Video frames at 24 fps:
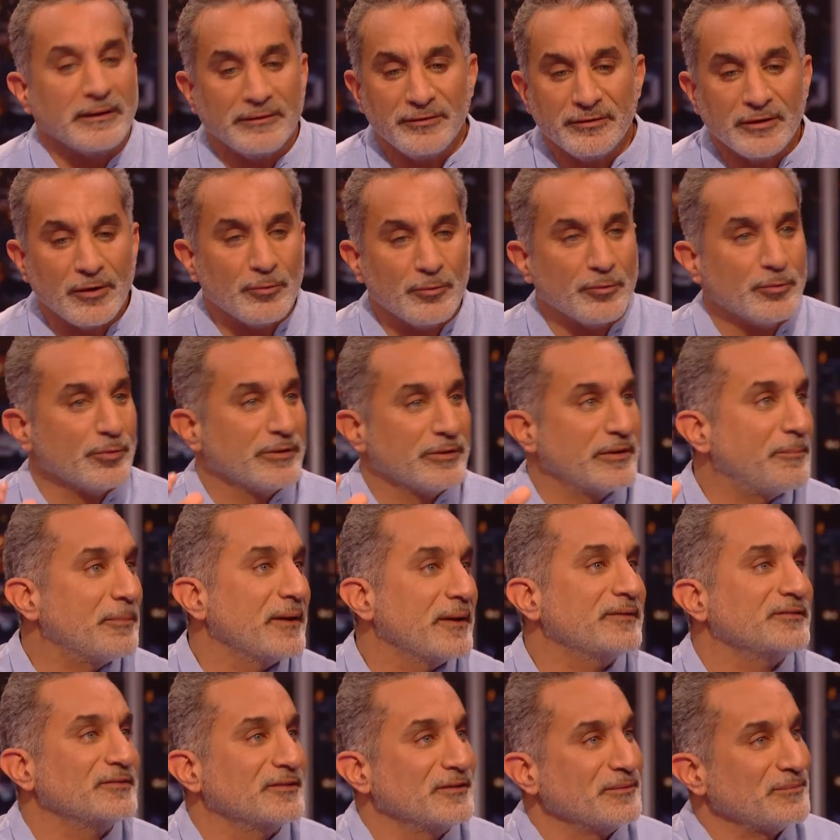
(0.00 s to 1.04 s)
you know, with the
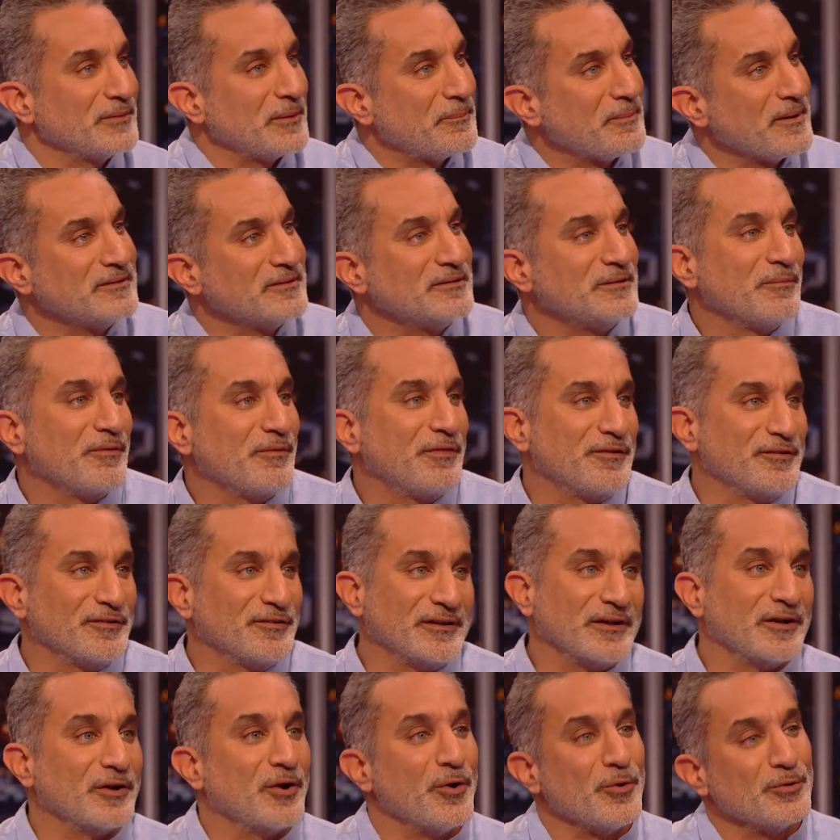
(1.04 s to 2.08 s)
pendulum
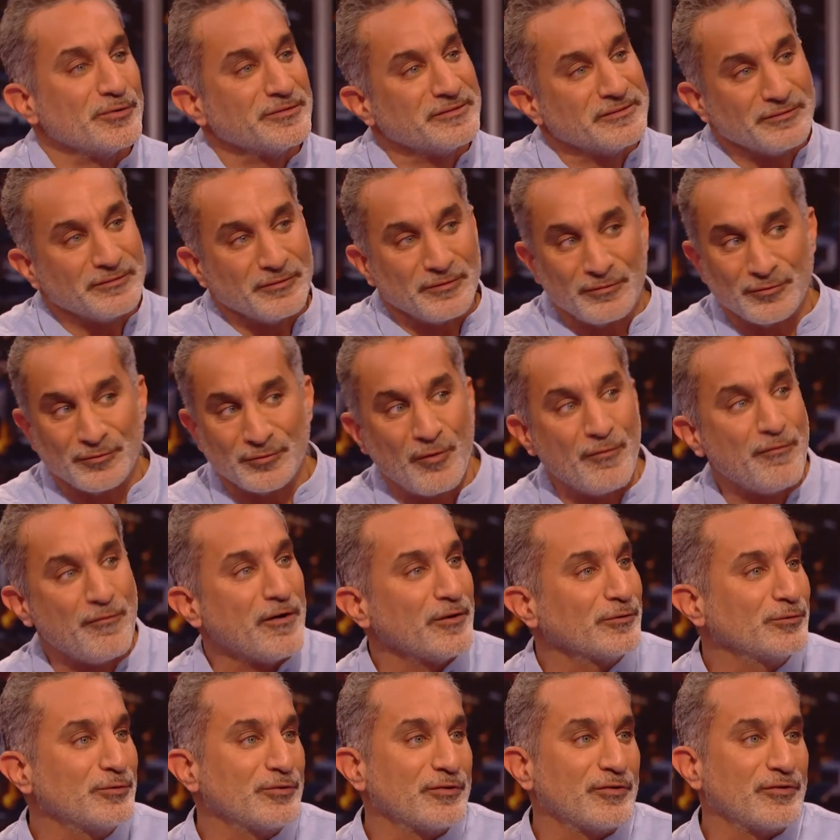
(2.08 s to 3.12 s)
theory, it goes so
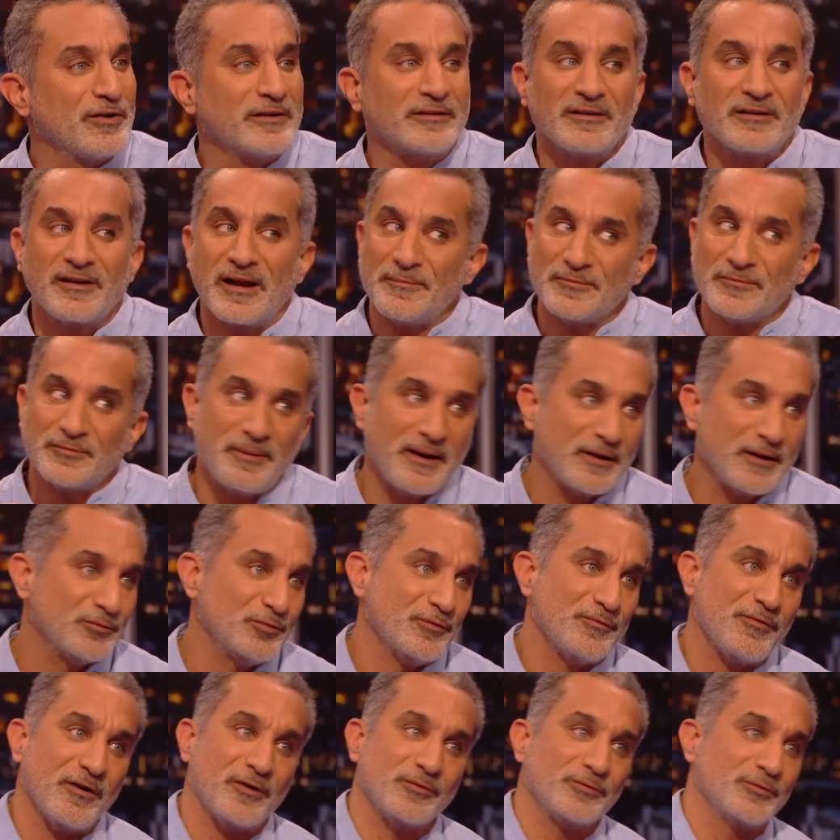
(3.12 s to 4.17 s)
far to the right, it comes back too
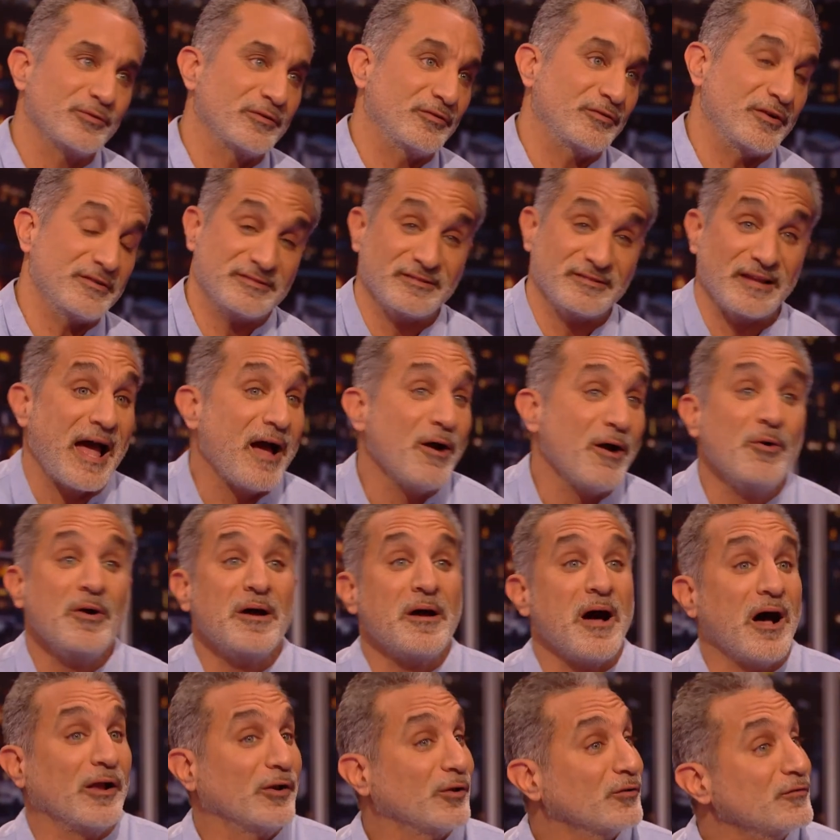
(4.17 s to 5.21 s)
far to the rest. Now,
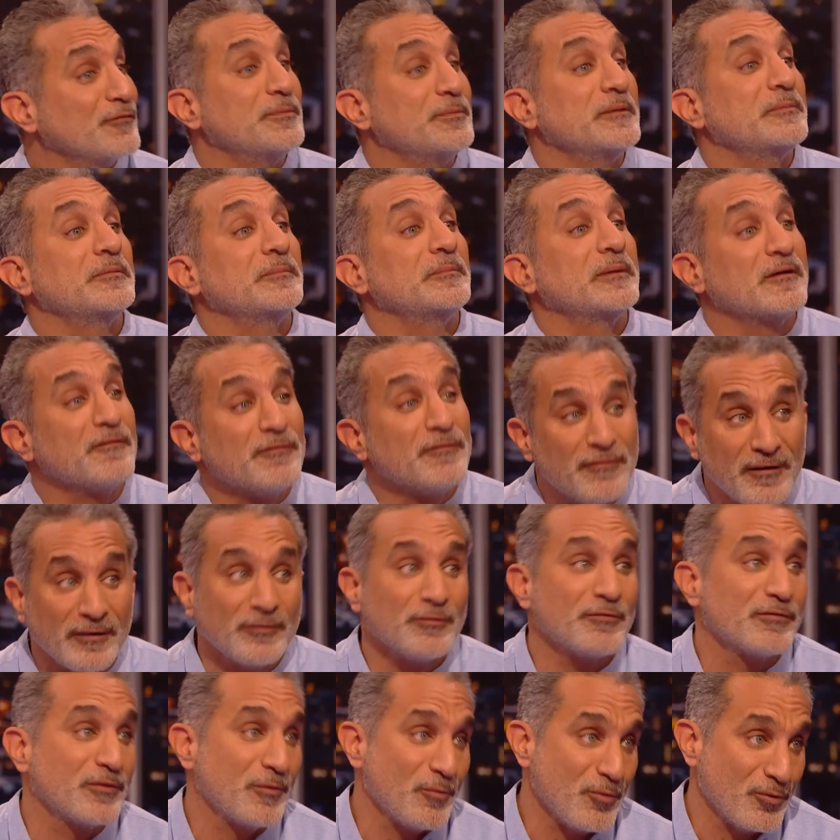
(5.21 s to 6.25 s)
a lot of people make fun
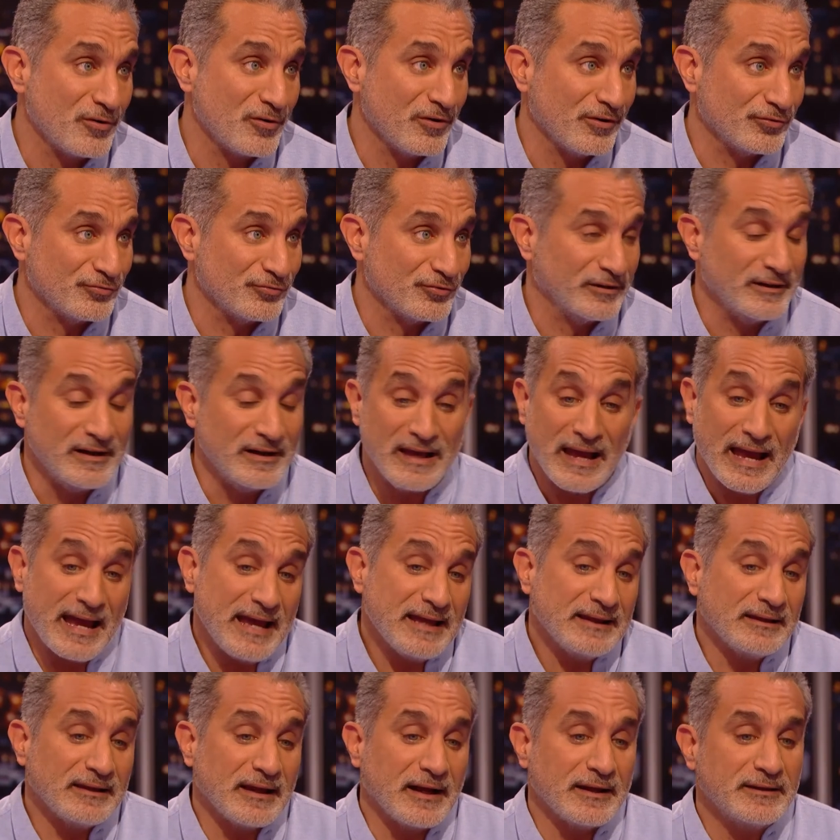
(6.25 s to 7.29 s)
of the woke culture.
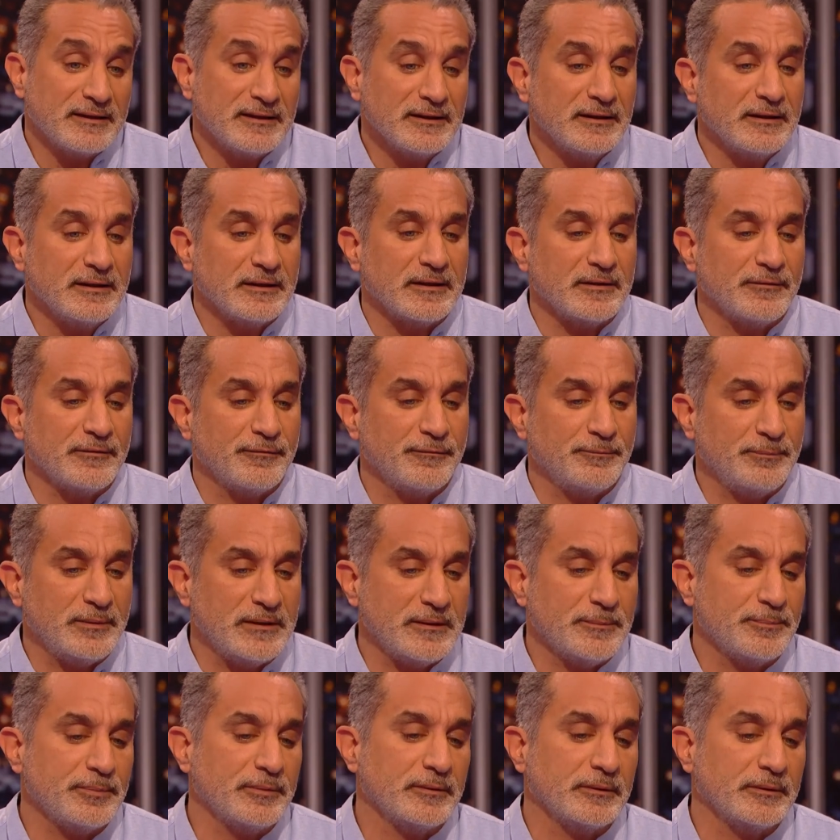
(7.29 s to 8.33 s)
And I think if people...